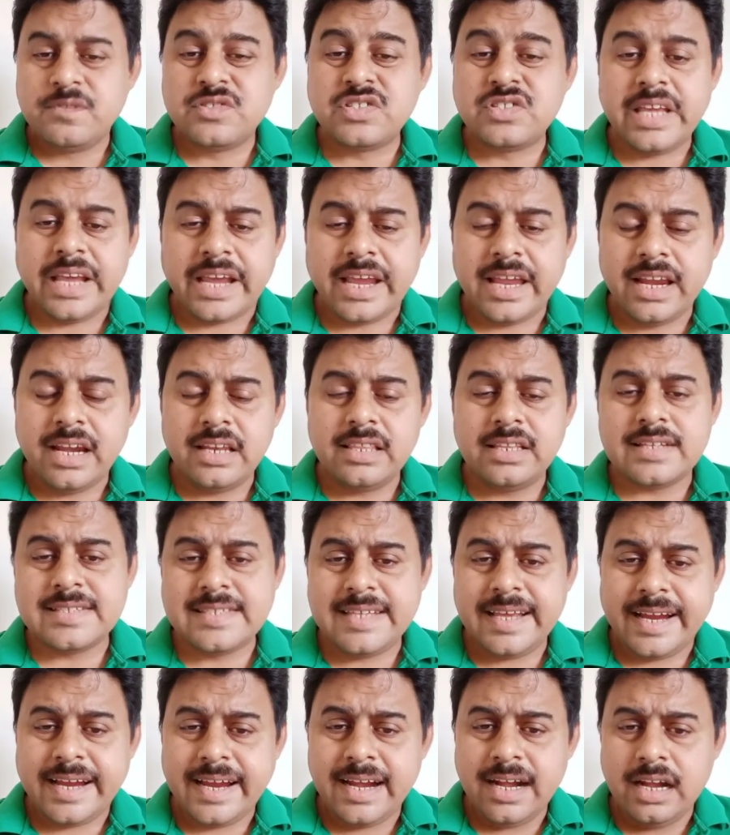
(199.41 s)
The
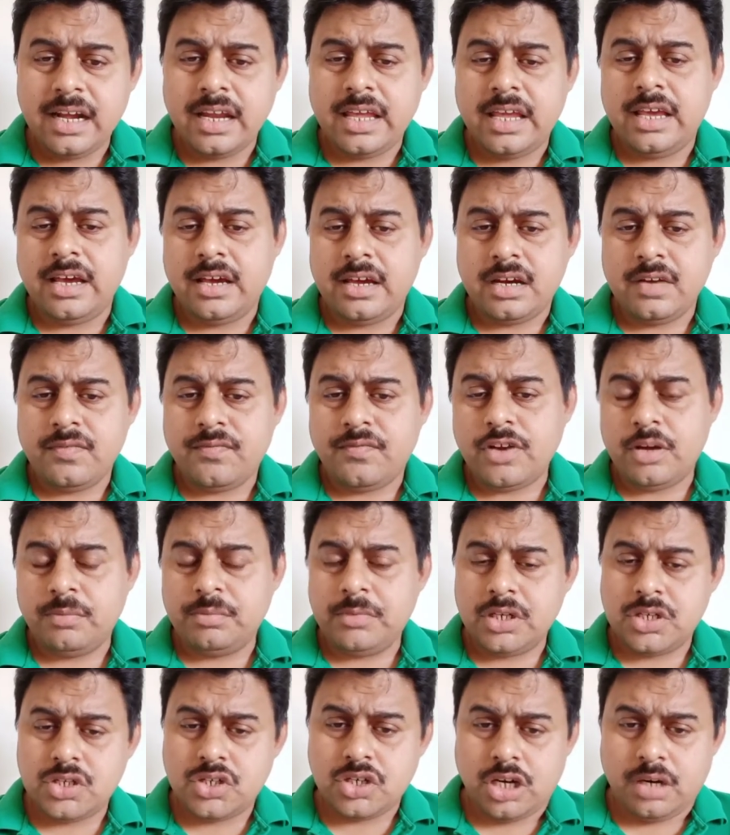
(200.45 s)
second layer, from
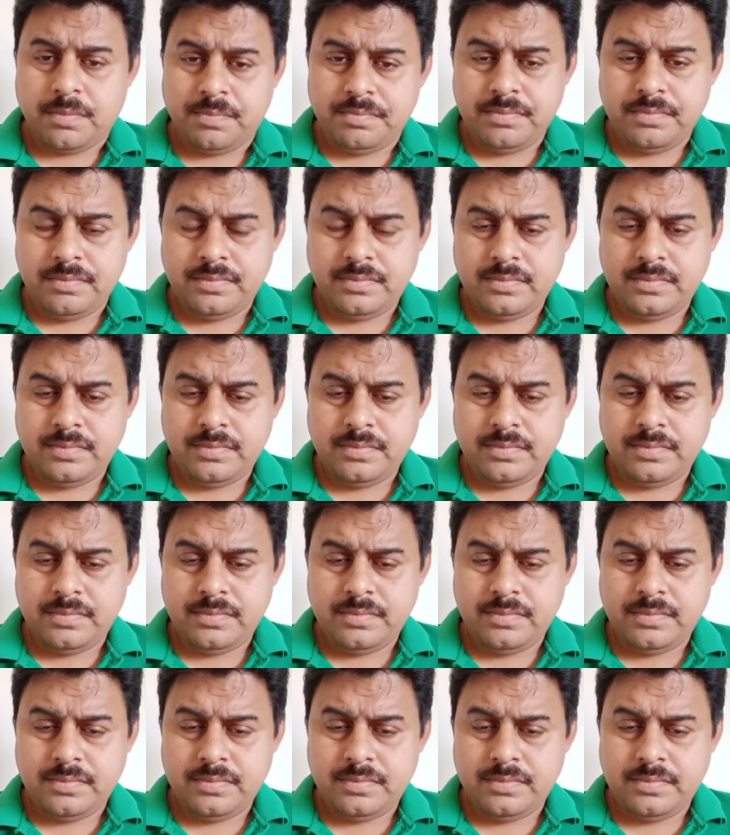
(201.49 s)
the top,